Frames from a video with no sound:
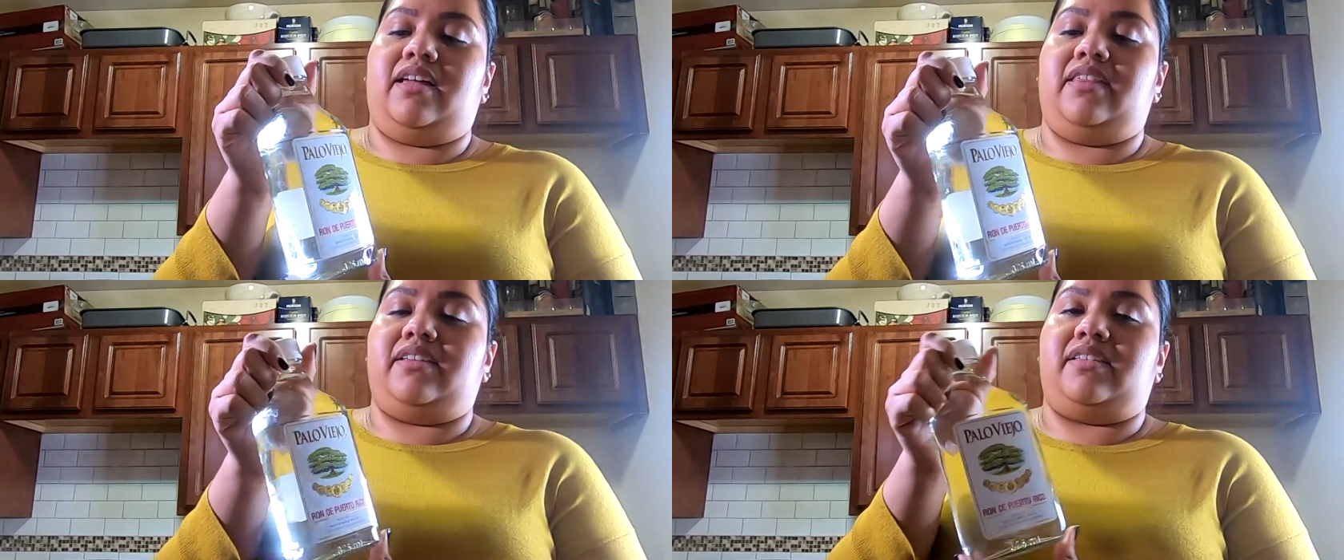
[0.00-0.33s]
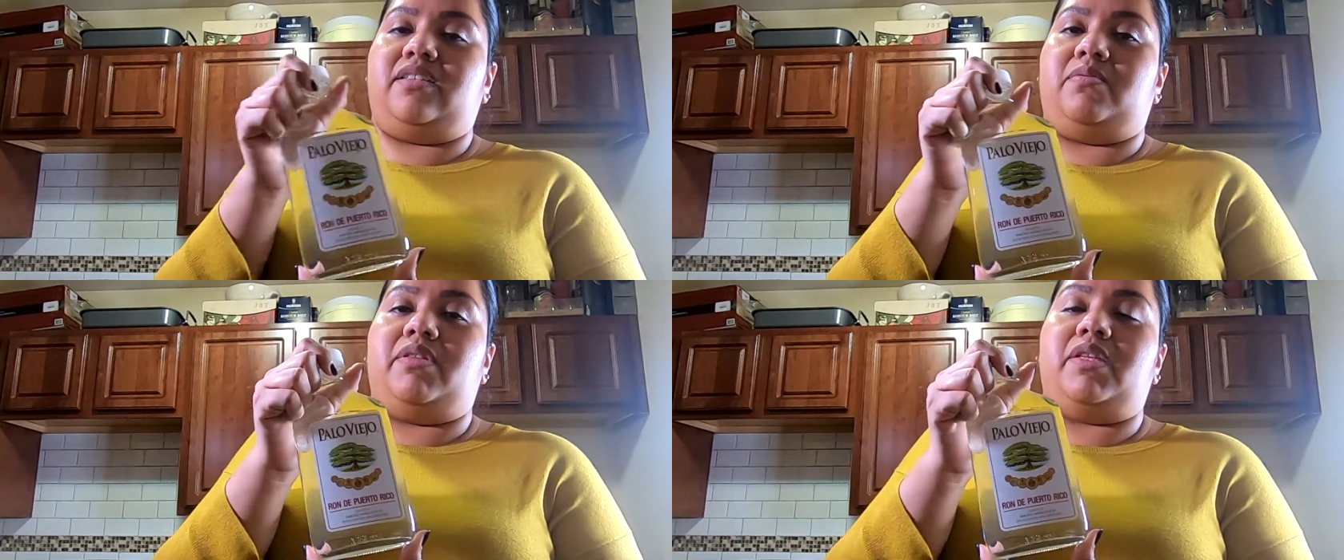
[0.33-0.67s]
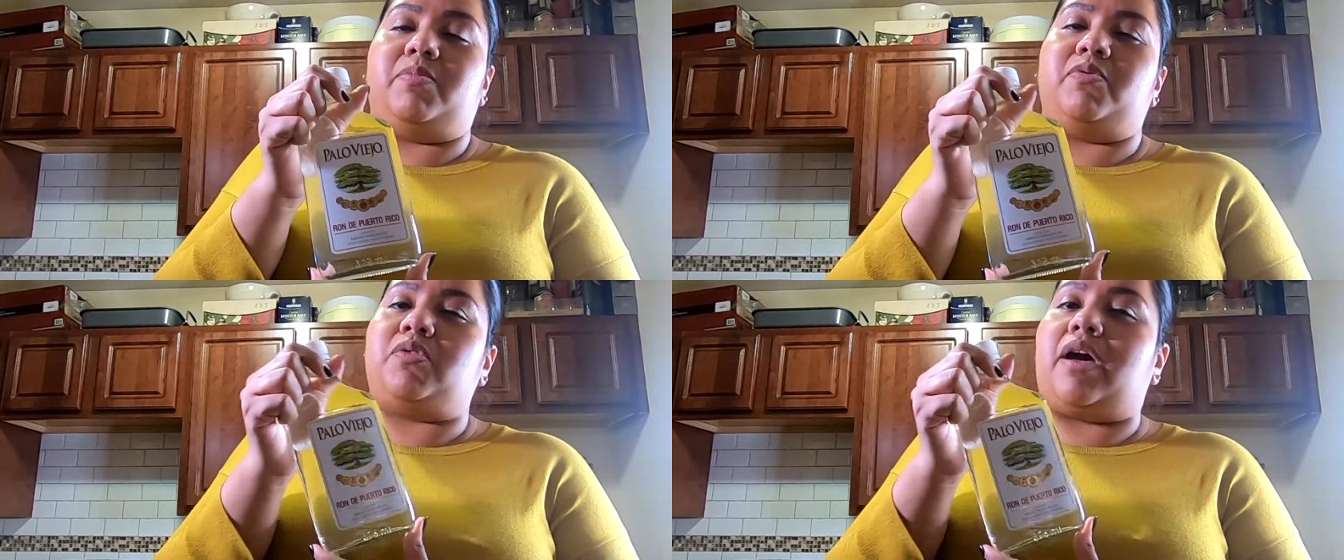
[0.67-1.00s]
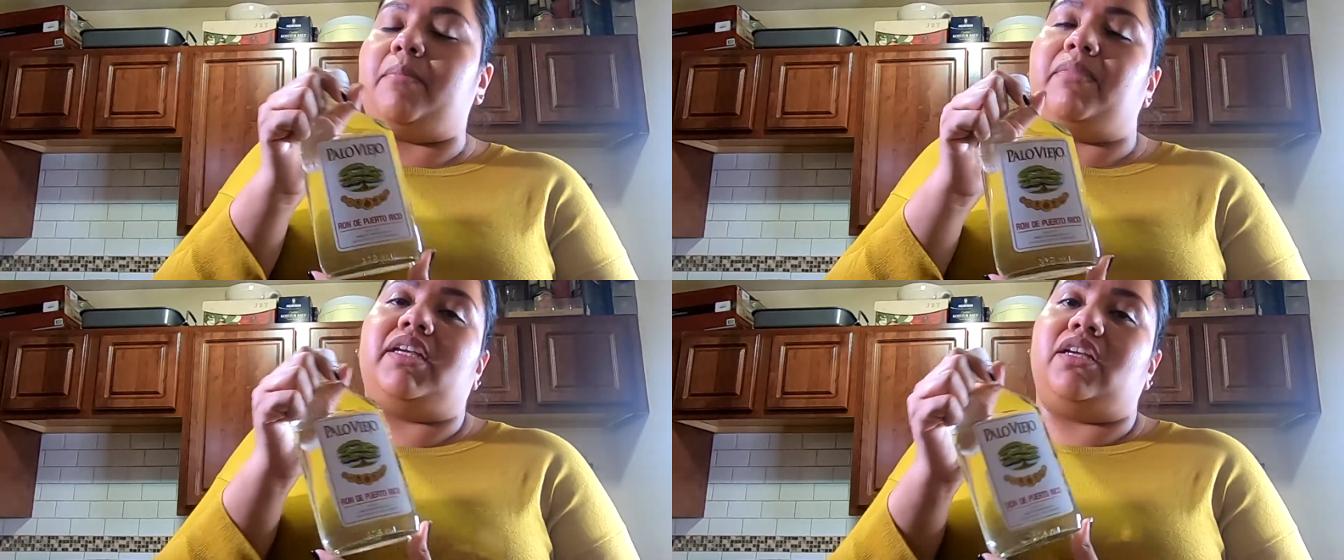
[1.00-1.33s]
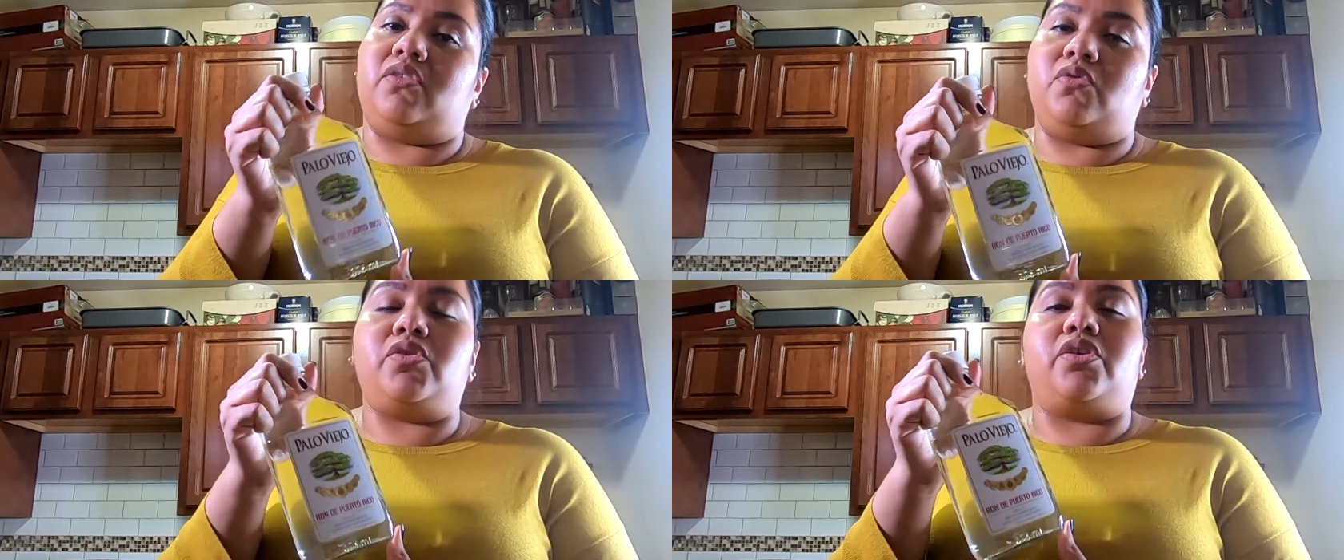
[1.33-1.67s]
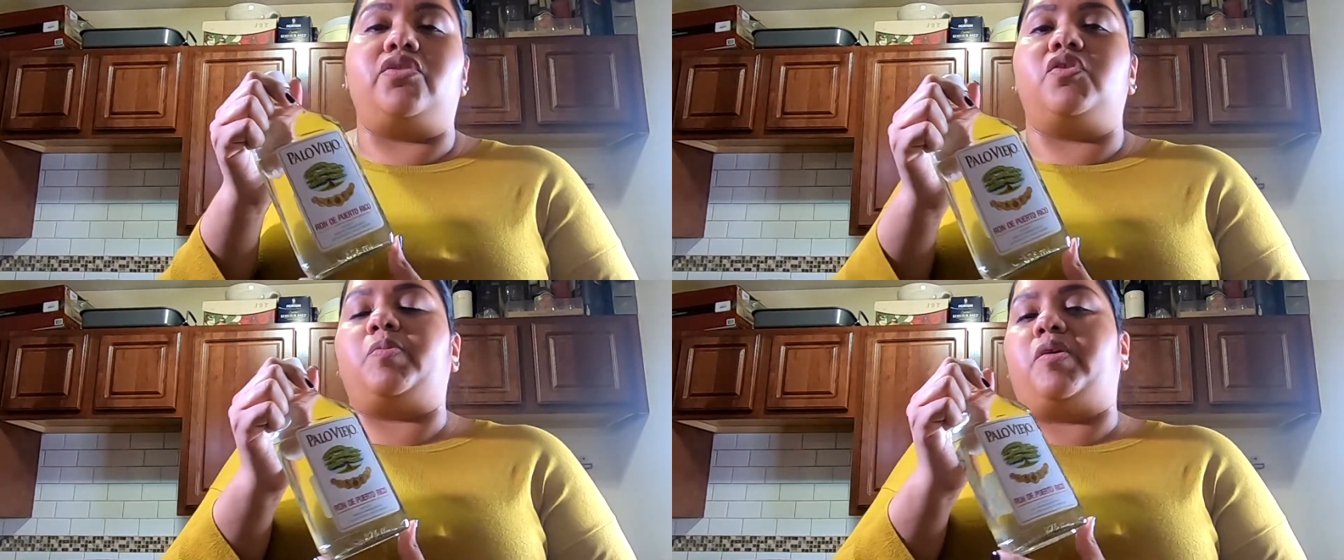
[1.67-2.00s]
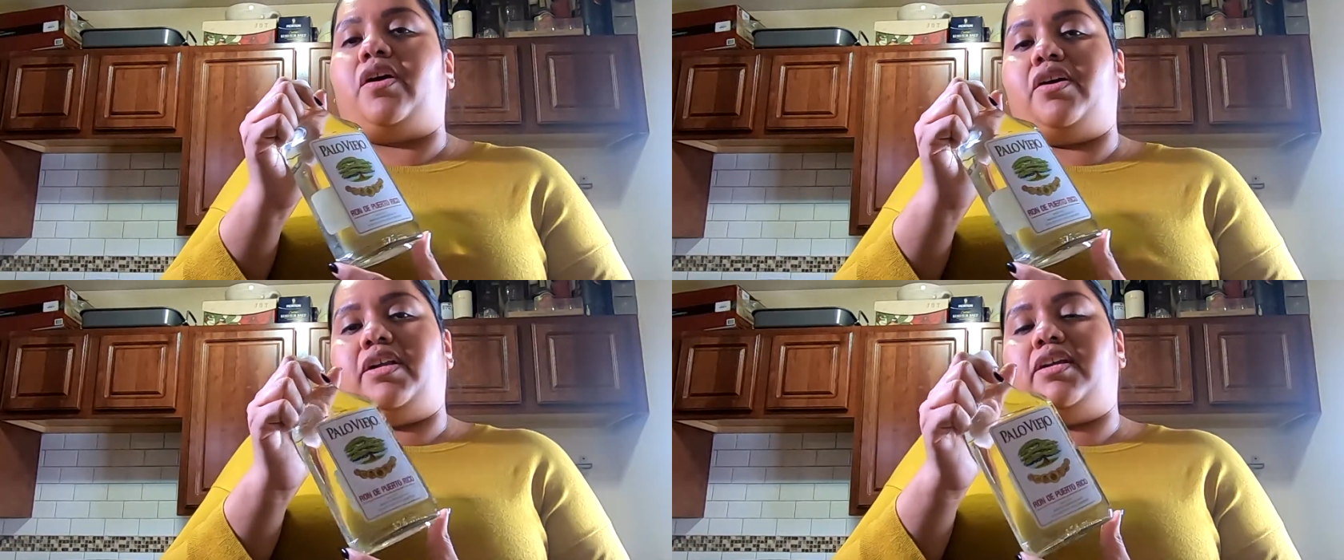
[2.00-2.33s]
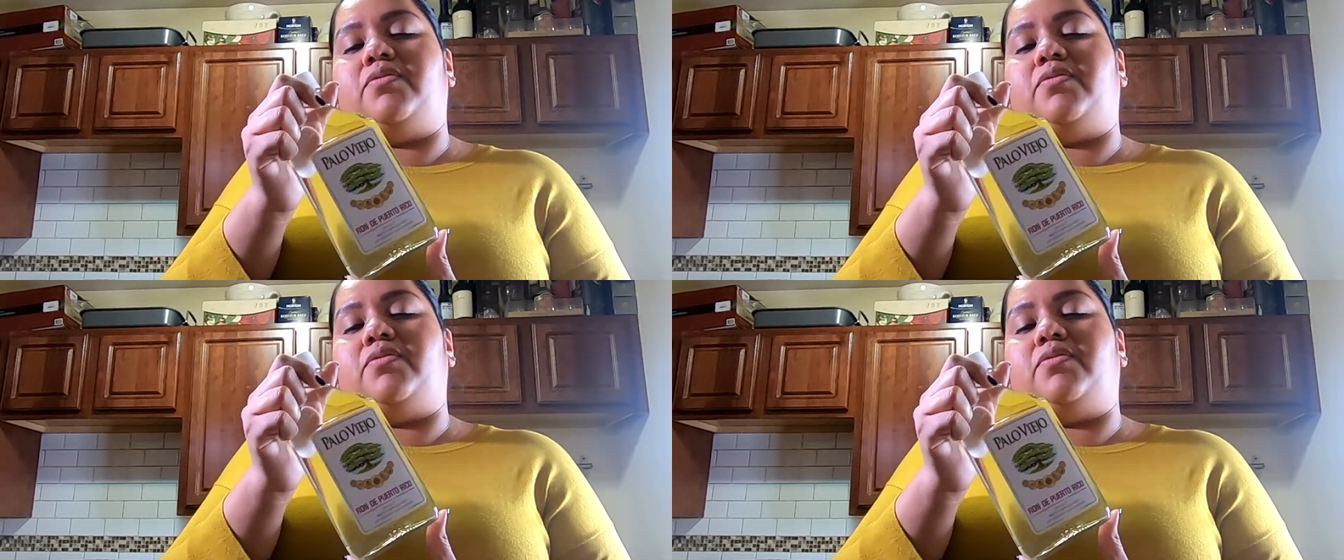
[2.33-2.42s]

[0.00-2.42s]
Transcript: This is the one that's most commonly used. You can use Bacardi,